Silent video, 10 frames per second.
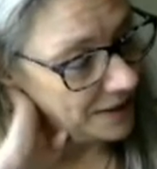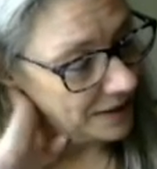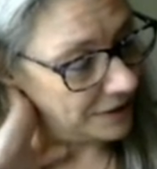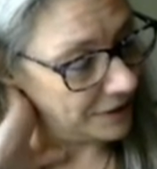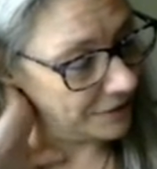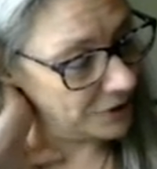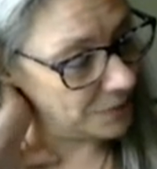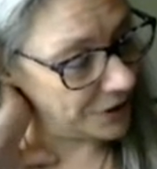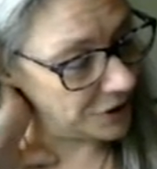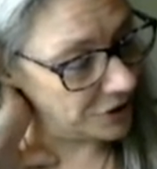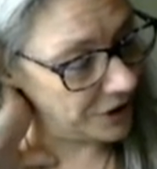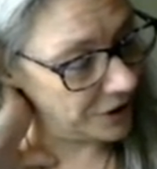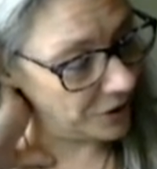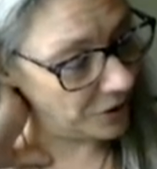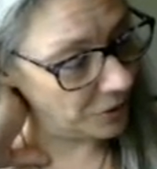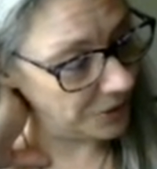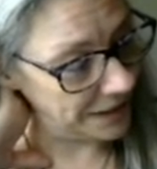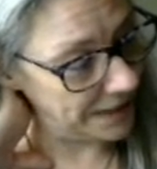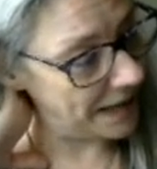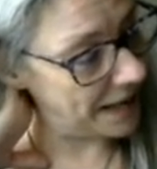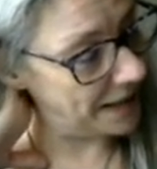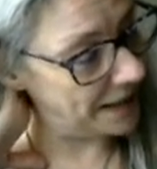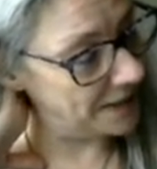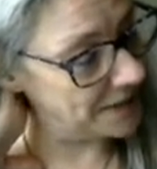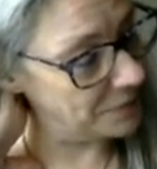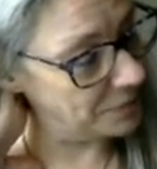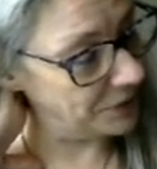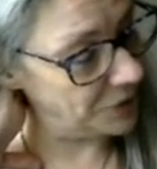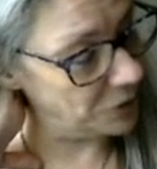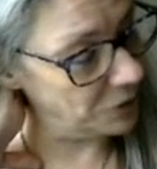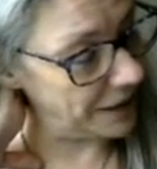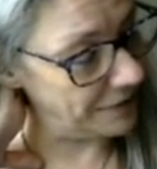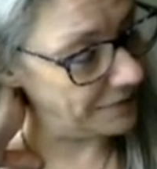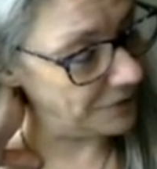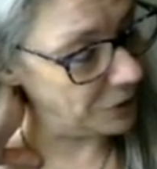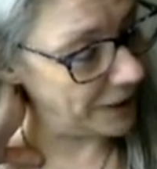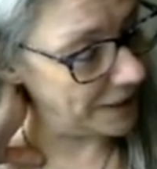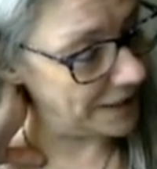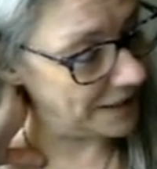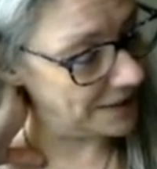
The lovers pictured here are holding an egg, a symbol of new life, new ideas,